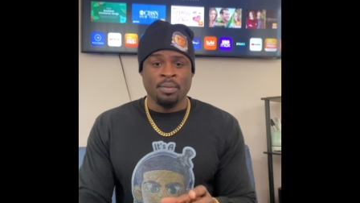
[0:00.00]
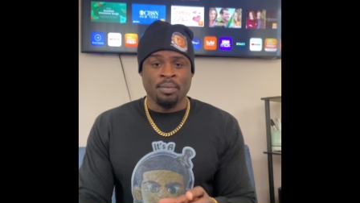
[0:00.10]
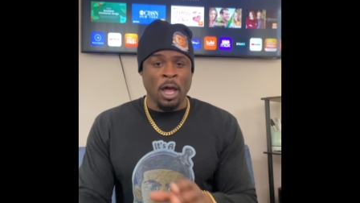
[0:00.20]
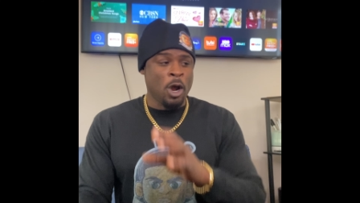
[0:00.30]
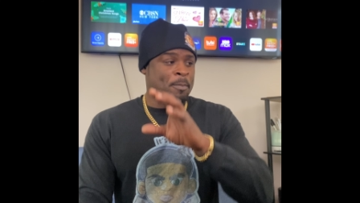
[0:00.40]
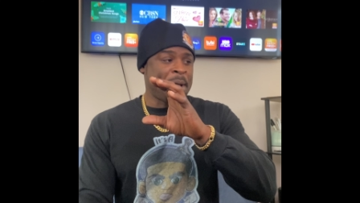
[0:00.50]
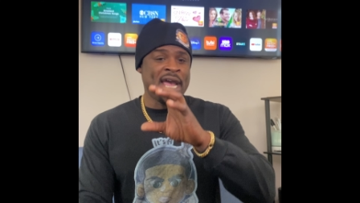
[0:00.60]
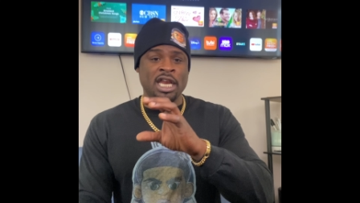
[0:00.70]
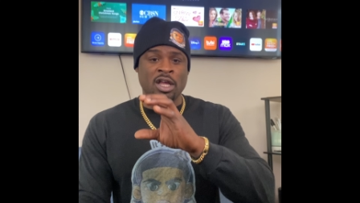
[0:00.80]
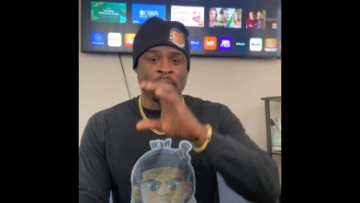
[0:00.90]
They are
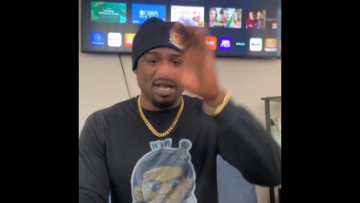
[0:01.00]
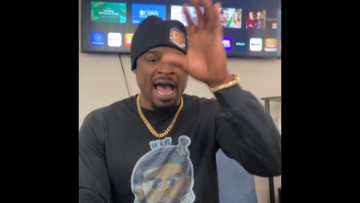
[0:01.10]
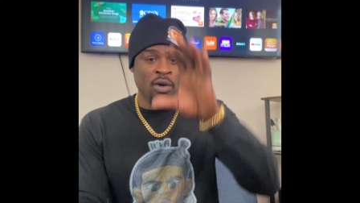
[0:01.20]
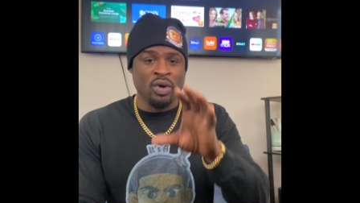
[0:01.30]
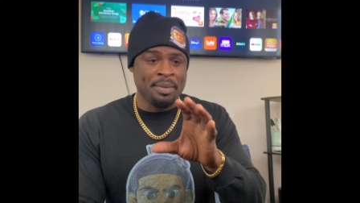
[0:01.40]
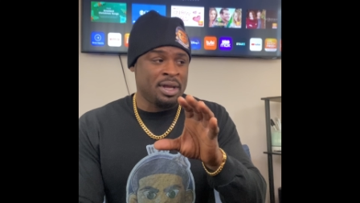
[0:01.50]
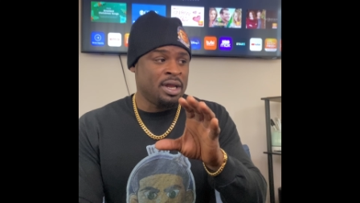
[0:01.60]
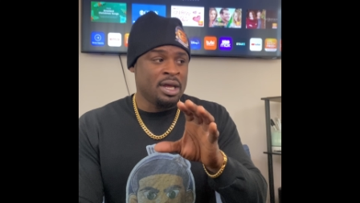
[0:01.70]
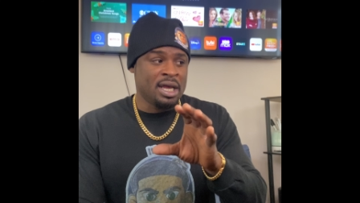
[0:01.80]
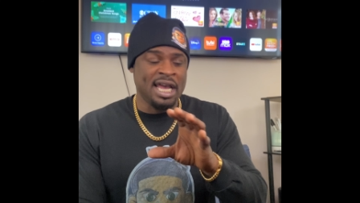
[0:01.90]
painting black
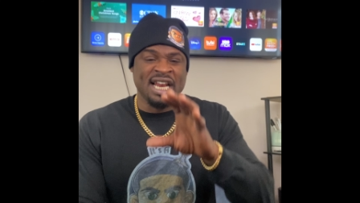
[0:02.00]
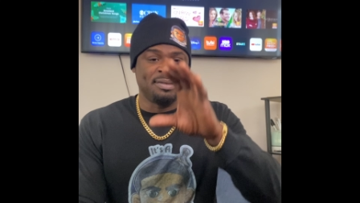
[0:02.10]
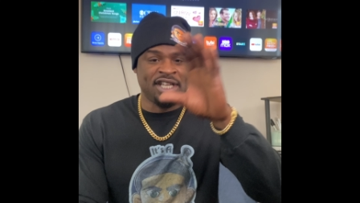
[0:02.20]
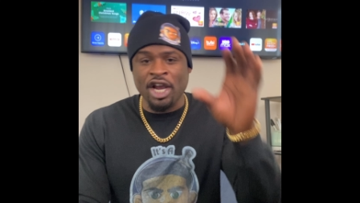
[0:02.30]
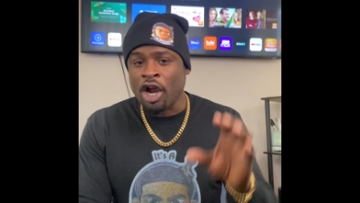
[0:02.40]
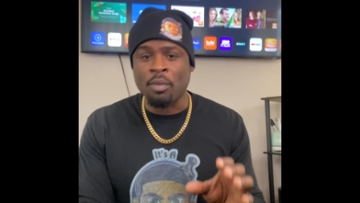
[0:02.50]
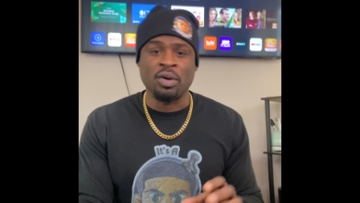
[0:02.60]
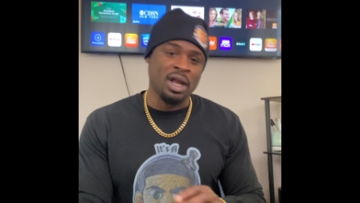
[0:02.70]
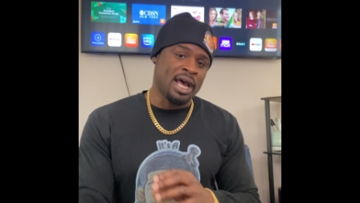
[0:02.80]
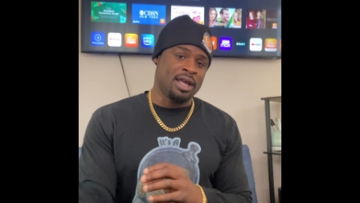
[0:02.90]
women in a
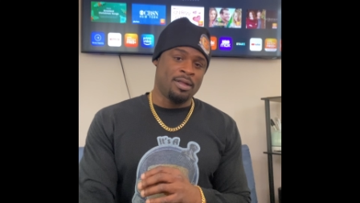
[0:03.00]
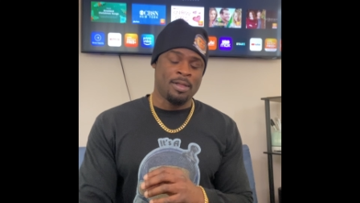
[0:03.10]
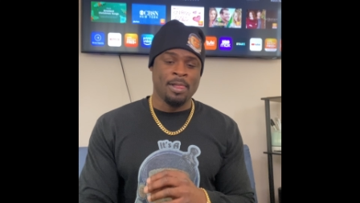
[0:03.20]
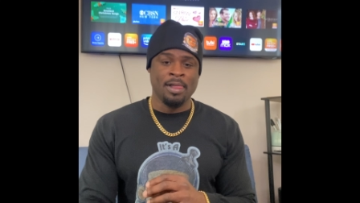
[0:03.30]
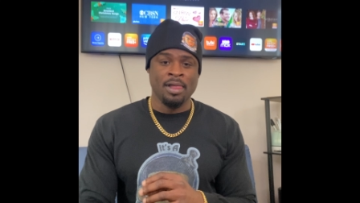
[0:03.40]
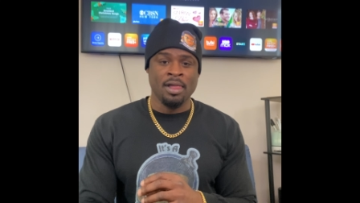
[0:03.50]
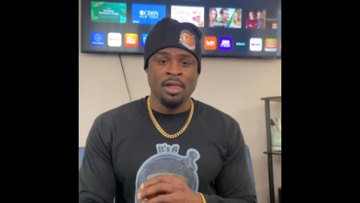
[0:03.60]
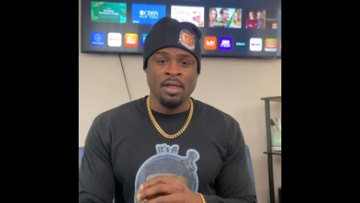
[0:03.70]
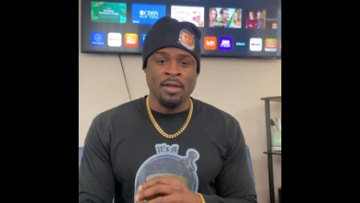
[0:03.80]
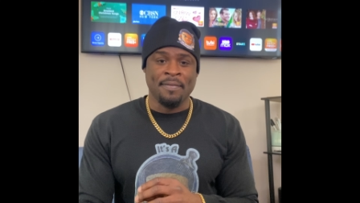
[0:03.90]
terrible light.
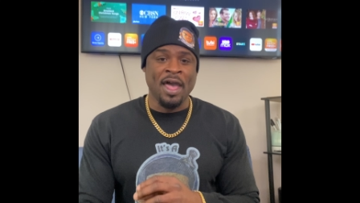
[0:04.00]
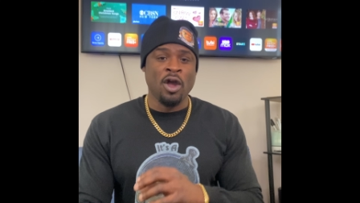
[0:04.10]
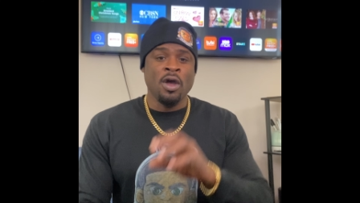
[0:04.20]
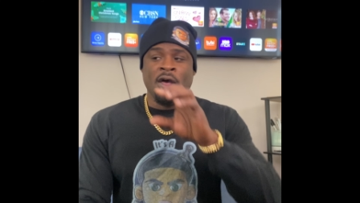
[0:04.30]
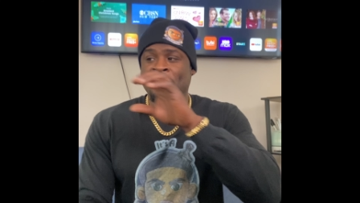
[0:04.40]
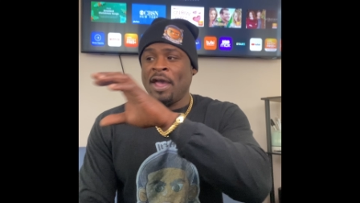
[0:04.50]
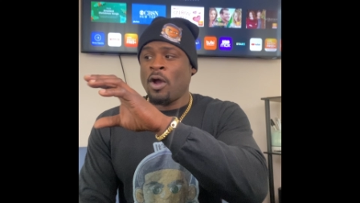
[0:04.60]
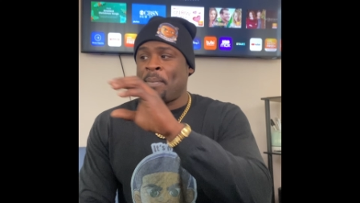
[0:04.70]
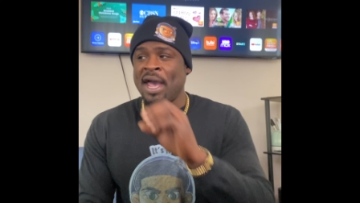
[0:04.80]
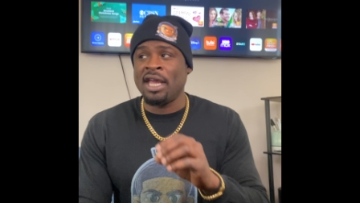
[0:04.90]
They're, they
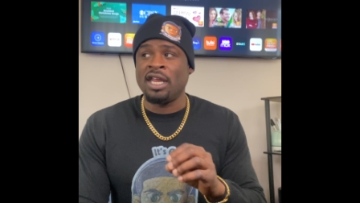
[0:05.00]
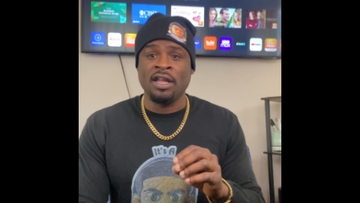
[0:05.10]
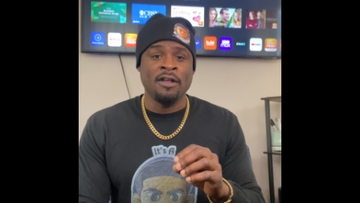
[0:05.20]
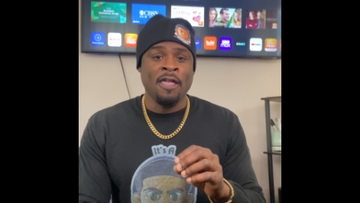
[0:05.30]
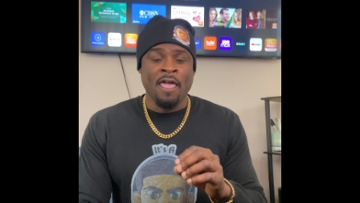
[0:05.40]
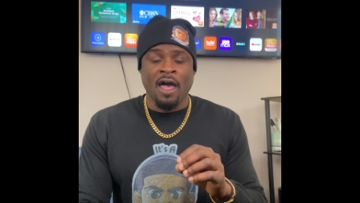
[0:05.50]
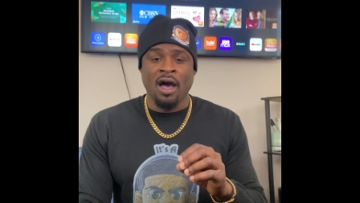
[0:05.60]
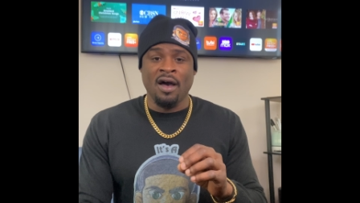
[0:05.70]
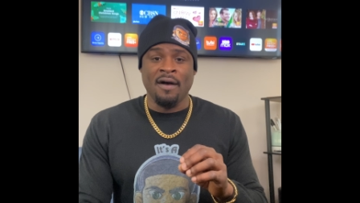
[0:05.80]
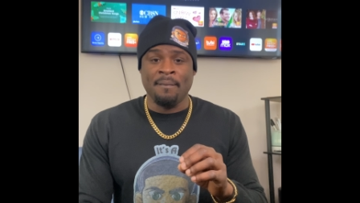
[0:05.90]
are painting
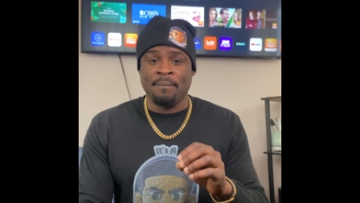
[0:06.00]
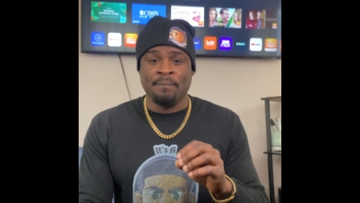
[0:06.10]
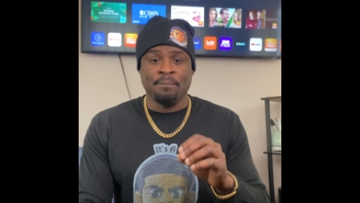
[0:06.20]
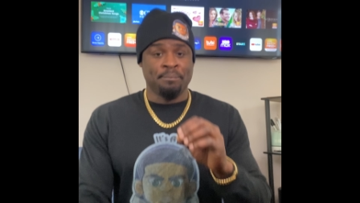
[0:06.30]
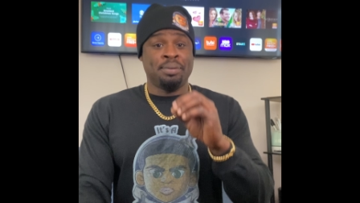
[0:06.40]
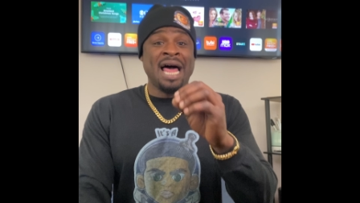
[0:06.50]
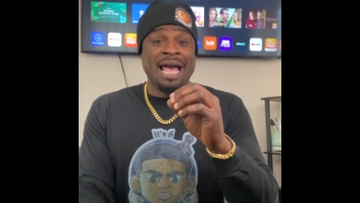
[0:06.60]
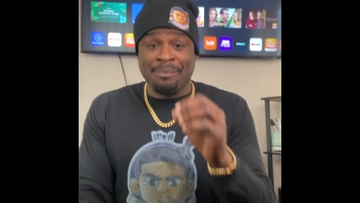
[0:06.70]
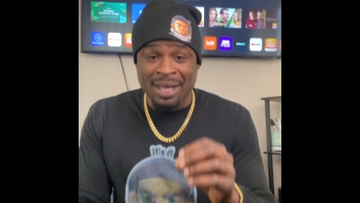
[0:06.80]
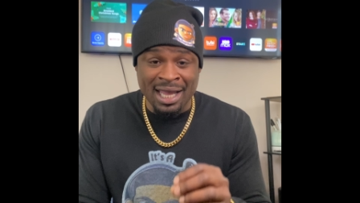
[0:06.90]
um,
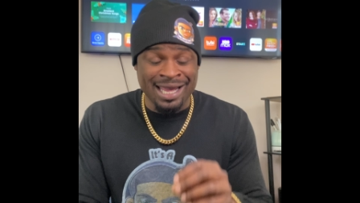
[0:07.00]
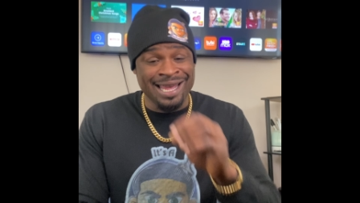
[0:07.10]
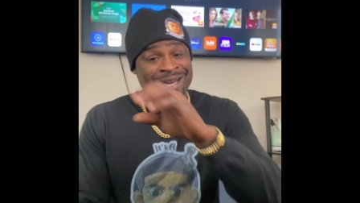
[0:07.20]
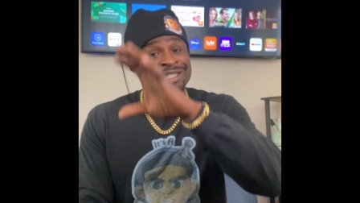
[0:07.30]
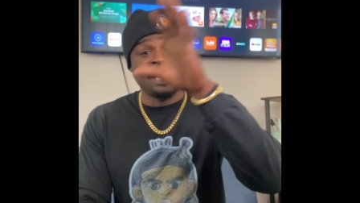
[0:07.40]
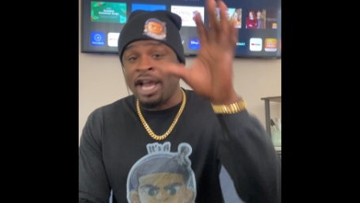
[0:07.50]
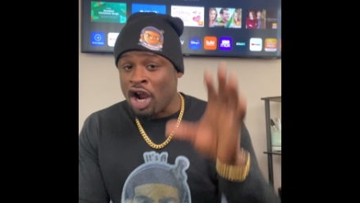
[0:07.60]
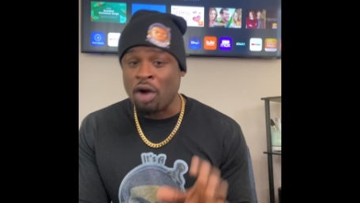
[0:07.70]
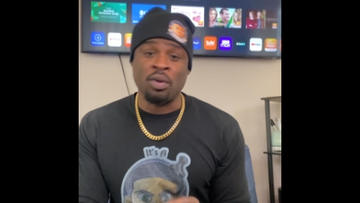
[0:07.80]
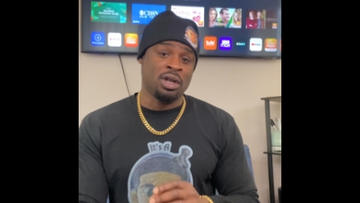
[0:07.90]
black men in a
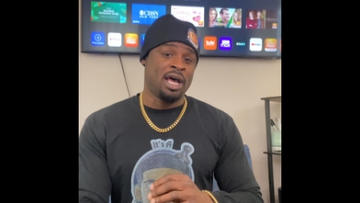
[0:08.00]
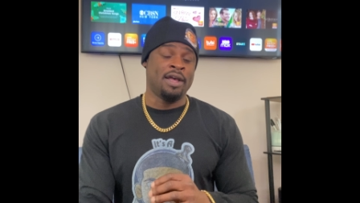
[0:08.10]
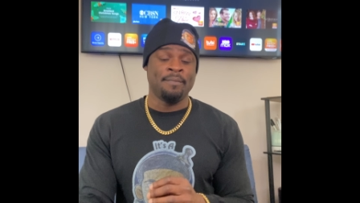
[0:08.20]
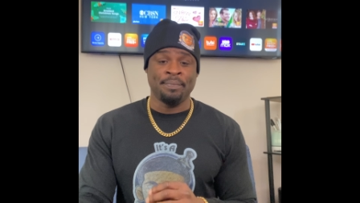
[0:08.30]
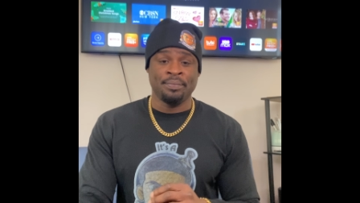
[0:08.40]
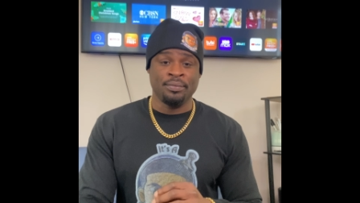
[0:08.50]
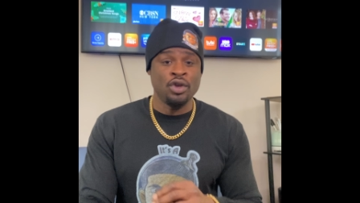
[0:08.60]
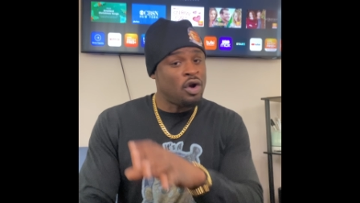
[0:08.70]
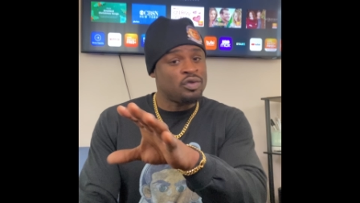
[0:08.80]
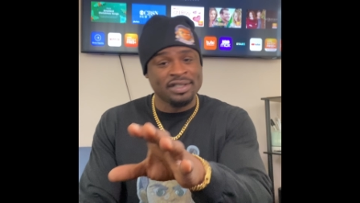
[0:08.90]
terrible light.
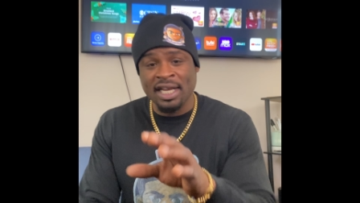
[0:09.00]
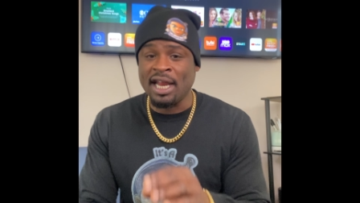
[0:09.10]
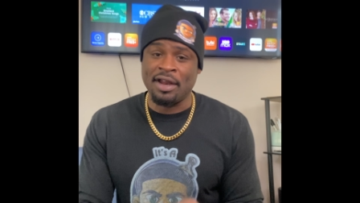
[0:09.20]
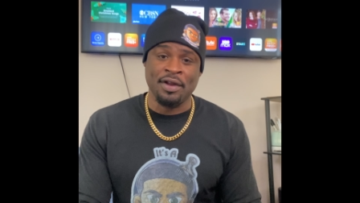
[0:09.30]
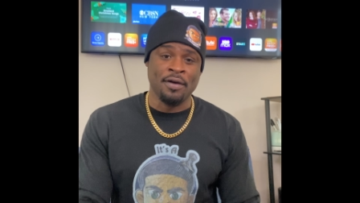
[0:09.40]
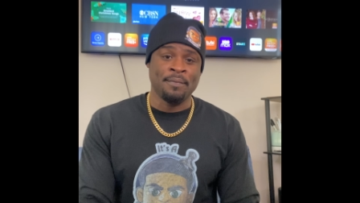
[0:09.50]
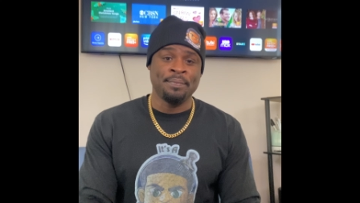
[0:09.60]
You don't see that, though.